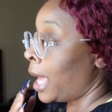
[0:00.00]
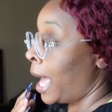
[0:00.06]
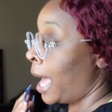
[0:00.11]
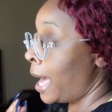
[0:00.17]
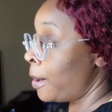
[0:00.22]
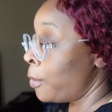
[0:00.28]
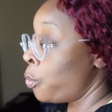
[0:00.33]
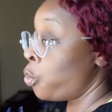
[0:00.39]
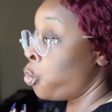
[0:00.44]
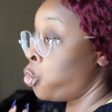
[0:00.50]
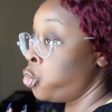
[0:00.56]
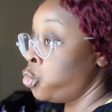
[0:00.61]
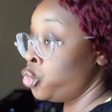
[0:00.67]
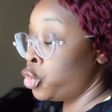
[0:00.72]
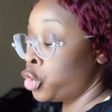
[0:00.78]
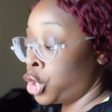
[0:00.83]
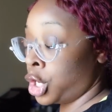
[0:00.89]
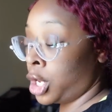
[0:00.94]
I
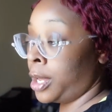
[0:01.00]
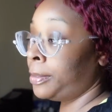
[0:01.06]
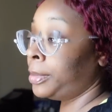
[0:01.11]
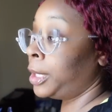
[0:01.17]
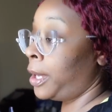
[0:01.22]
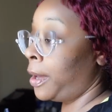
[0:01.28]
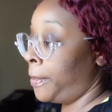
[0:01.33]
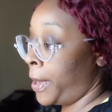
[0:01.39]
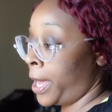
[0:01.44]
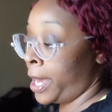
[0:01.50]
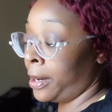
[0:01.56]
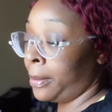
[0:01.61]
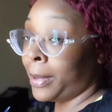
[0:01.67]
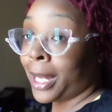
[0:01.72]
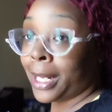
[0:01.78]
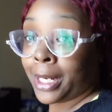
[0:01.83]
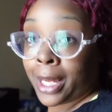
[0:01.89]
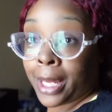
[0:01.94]
jumped up out of
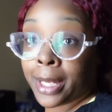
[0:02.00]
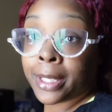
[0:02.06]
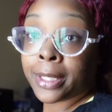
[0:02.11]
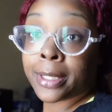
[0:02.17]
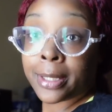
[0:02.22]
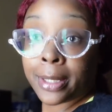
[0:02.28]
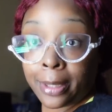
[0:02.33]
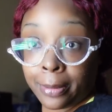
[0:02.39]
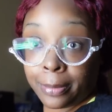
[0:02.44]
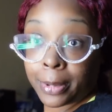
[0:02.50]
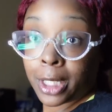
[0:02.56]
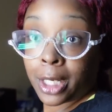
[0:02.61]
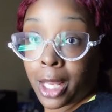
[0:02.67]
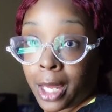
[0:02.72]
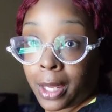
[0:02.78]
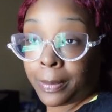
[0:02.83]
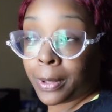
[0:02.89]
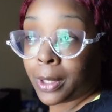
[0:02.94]
my dang sleep
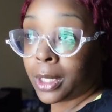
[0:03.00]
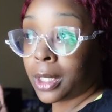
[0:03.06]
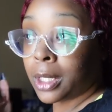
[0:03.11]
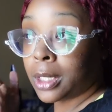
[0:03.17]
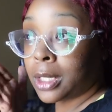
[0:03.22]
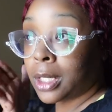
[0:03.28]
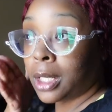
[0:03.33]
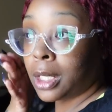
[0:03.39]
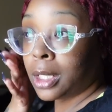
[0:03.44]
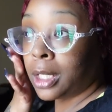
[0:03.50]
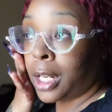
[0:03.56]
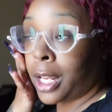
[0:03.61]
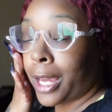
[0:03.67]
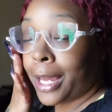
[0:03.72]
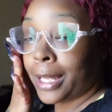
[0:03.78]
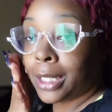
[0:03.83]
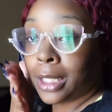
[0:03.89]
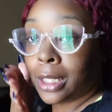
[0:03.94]
today because the other
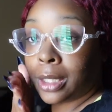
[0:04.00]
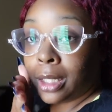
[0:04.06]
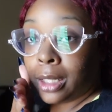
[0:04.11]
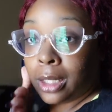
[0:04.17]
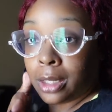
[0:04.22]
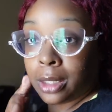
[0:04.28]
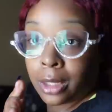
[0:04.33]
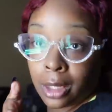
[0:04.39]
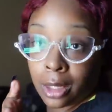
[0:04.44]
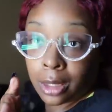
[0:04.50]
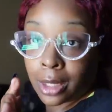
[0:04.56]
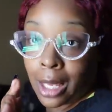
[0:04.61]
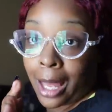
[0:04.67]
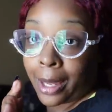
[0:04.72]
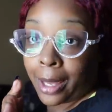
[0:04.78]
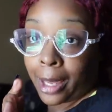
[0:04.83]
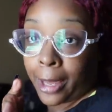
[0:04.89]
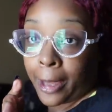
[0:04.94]
day I did the little
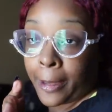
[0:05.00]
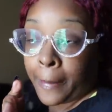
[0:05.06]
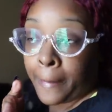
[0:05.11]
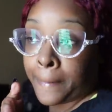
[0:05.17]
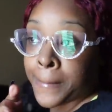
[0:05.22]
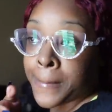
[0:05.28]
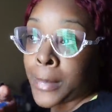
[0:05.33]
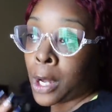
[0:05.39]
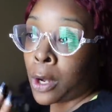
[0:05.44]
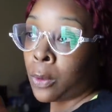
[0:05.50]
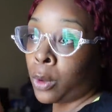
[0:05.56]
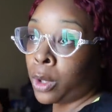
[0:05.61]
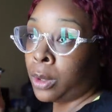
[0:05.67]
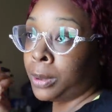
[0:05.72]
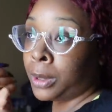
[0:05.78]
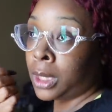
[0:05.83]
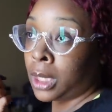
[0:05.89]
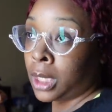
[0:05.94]
TikTok hack where
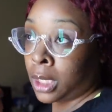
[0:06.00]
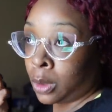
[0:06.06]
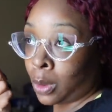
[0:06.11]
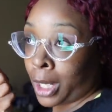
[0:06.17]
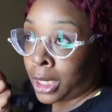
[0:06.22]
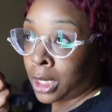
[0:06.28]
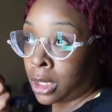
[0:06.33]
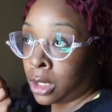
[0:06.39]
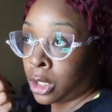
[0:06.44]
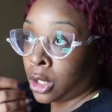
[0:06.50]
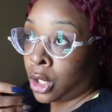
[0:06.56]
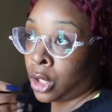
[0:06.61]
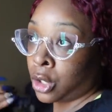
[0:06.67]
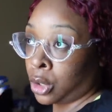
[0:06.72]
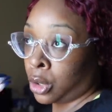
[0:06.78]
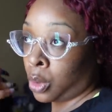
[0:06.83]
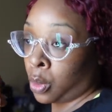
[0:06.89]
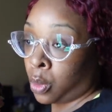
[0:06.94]
you put the dishwasher
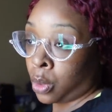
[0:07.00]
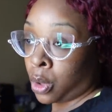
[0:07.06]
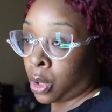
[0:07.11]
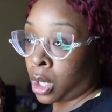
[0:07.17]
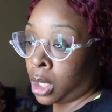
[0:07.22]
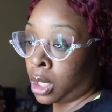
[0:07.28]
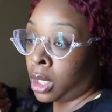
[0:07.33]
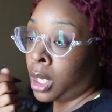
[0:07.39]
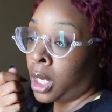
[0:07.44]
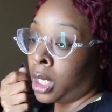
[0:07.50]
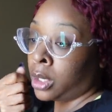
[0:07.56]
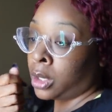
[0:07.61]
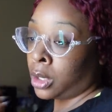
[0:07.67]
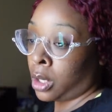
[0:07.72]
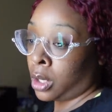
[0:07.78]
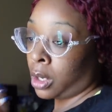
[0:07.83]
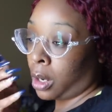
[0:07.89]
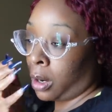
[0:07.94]
detergent, the water,
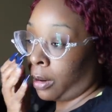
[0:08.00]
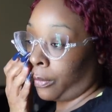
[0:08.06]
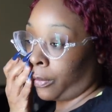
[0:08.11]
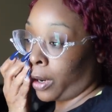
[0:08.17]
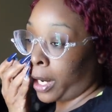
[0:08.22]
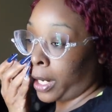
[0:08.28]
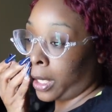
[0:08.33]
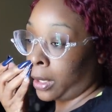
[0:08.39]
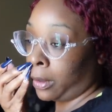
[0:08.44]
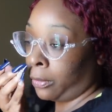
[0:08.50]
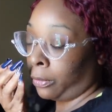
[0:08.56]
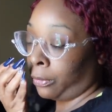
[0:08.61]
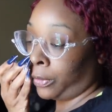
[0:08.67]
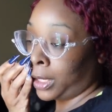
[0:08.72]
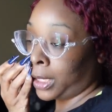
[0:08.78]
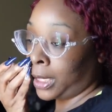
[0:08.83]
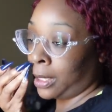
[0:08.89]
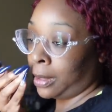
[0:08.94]
turn the air fryer on for
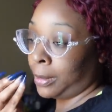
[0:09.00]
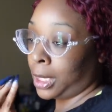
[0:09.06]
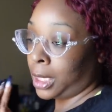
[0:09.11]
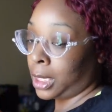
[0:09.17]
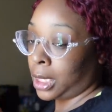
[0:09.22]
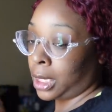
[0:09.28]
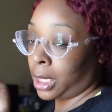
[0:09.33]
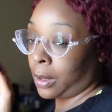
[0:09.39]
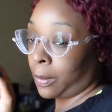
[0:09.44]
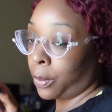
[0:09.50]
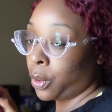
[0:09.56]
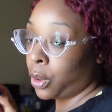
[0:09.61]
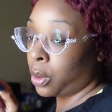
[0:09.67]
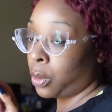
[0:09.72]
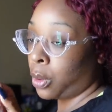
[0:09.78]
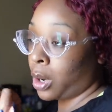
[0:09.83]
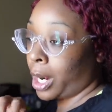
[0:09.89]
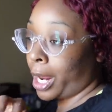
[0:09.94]
15 minutes, and then
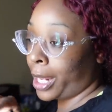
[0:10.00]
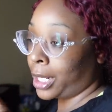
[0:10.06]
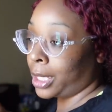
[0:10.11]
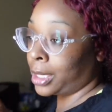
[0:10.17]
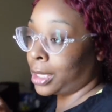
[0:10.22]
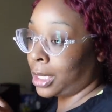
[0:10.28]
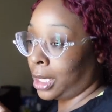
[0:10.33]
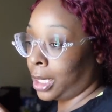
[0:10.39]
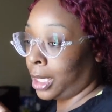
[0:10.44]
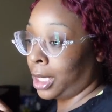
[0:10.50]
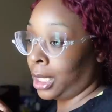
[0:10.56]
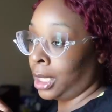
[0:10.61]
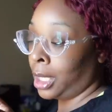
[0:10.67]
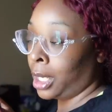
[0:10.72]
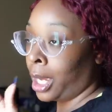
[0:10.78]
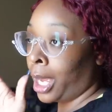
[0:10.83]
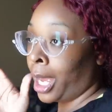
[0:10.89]
pour the water out. It's clean.